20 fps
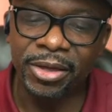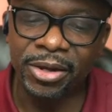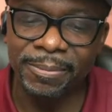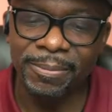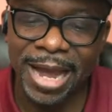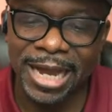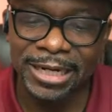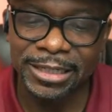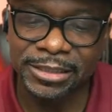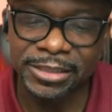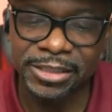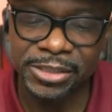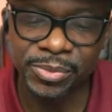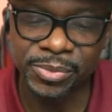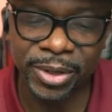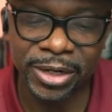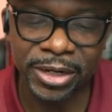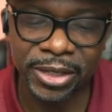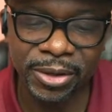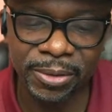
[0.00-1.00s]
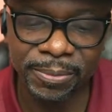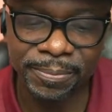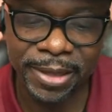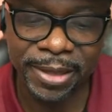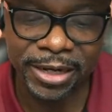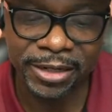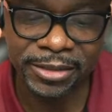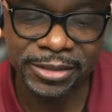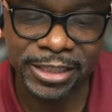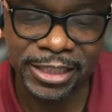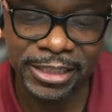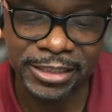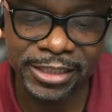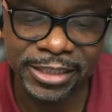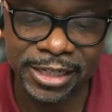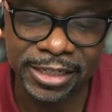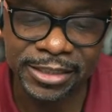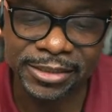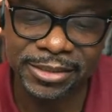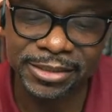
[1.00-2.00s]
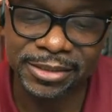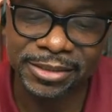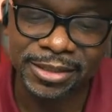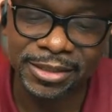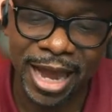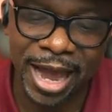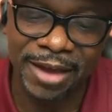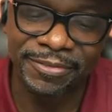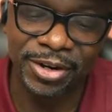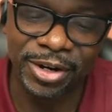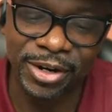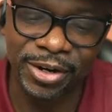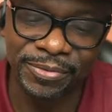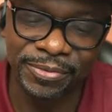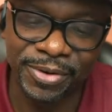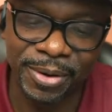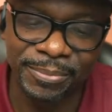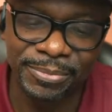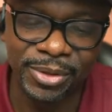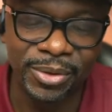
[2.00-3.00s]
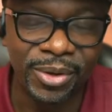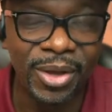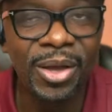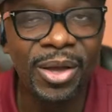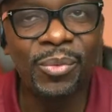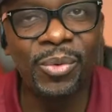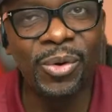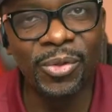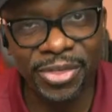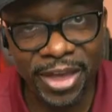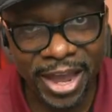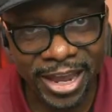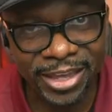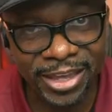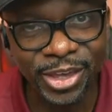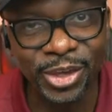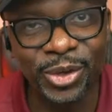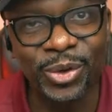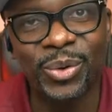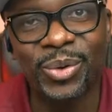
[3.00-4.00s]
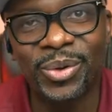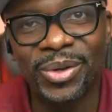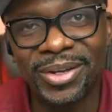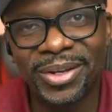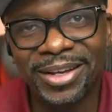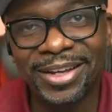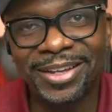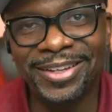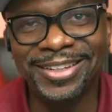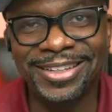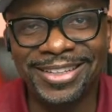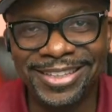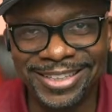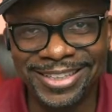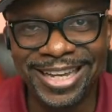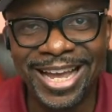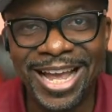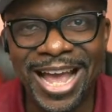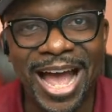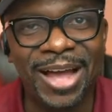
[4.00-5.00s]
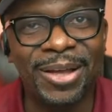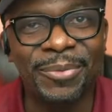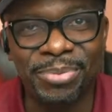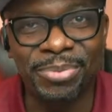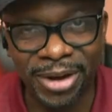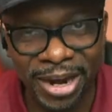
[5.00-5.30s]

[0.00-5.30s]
Elder Mike, this is one of your better teachings I've heard from you. Well, thank you. I